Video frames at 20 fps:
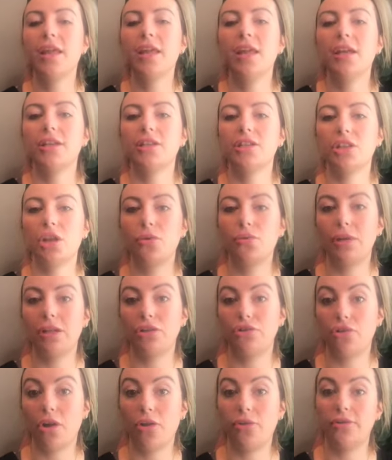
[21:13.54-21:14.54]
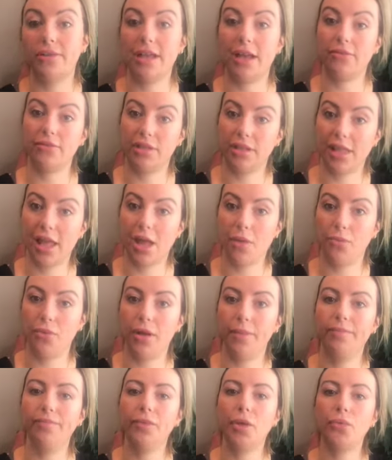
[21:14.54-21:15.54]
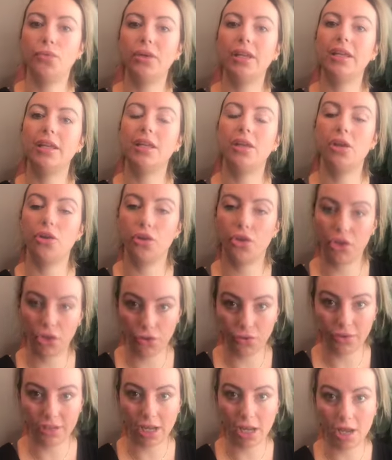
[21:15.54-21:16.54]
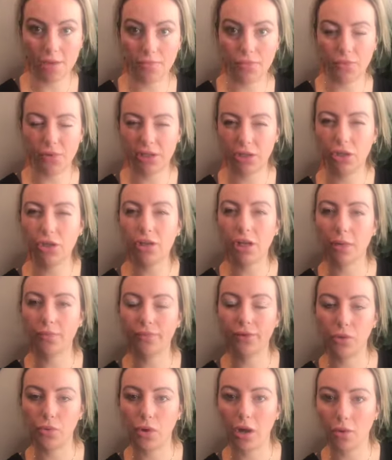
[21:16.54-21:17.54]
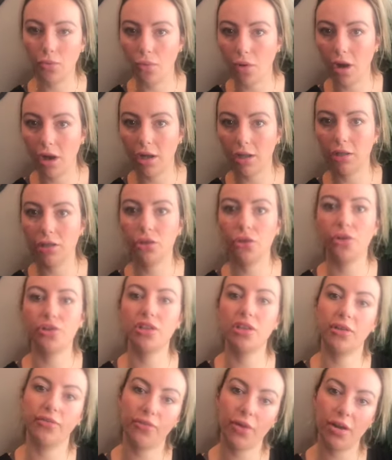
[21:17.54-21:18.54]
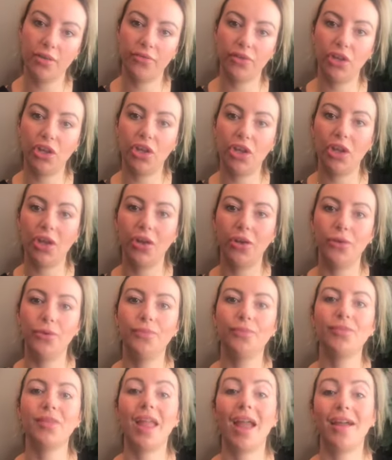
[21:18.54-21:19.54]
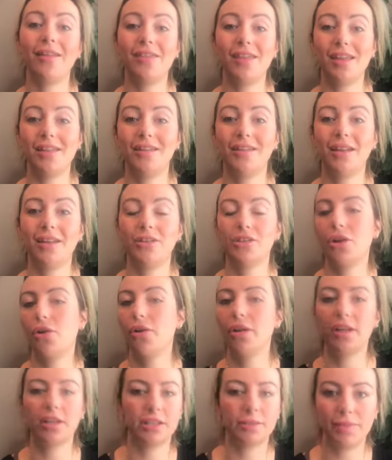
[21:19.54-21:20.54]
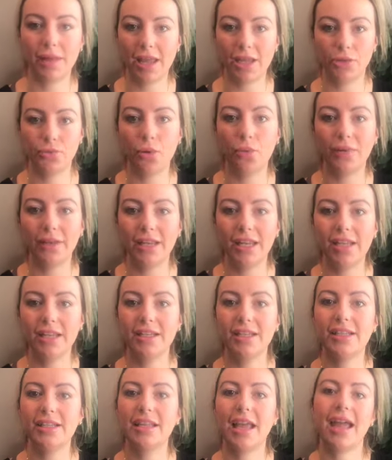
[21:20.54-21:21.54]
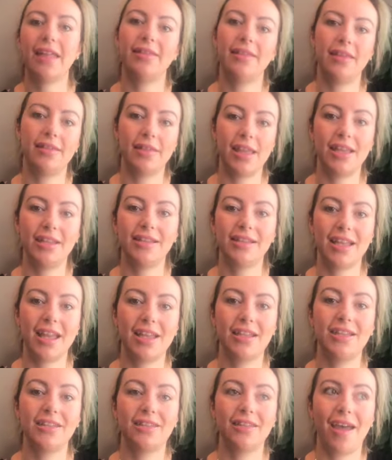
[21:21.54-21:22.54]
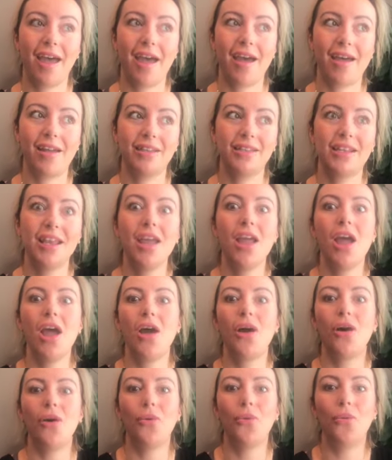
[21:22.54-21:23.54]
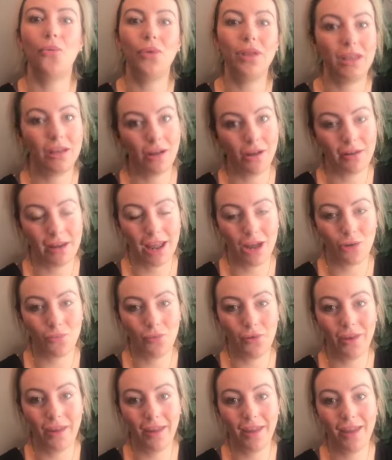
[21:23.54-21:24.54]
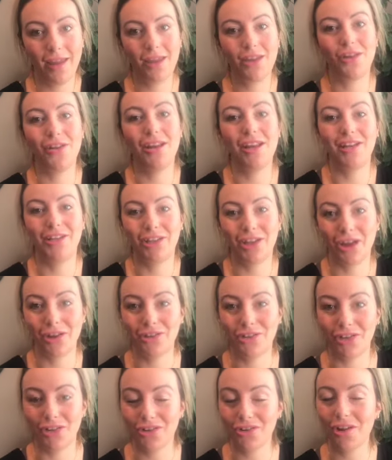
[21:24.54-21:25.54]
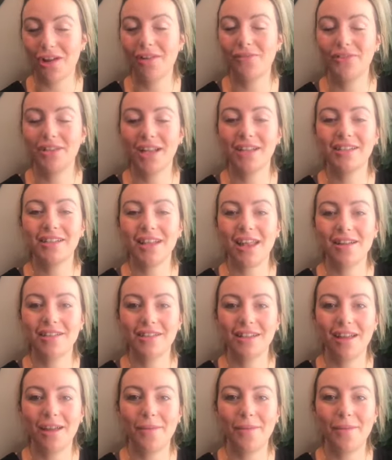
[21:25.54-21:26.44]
So we drove down to that one. We queued up for quite a while, got to the front of the queue, and then explained what we needed, and then they said that we can't help you here, you need to go to the drive test centre.